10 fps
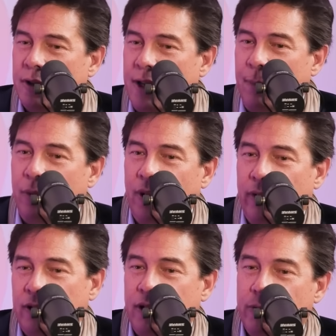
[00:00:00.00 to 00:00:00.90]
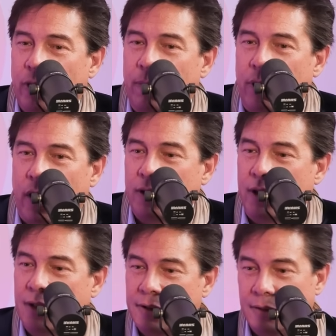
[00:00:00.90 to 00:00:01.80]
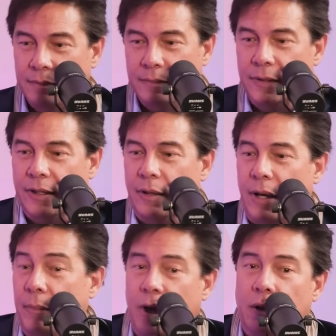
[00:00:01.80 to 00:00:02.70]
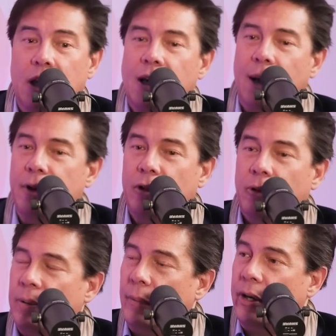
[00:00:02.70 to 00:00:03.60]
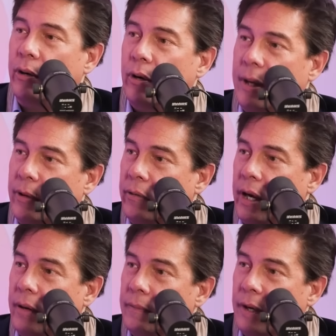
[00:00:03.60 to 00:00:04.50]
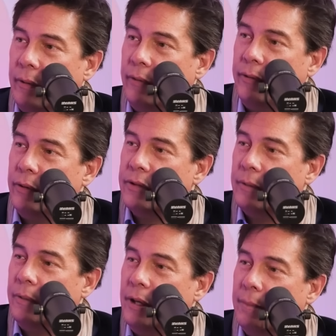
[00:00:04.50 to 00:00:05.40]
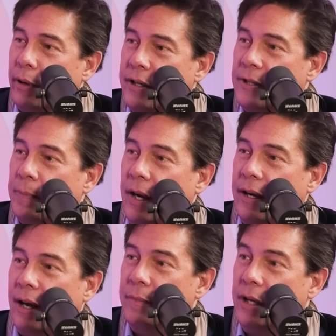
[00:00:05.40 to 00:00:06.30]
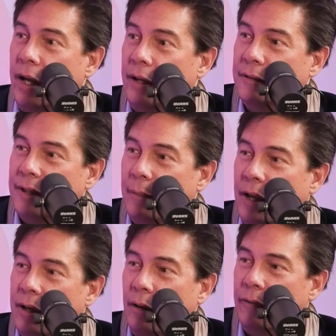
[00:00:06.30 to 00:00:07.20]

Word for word: example of it since we're on politics. And, you know, I'm neither Republican nor Democrat. Mm-hmm. I refuse to participate now. I'm done. Yeah, I'm like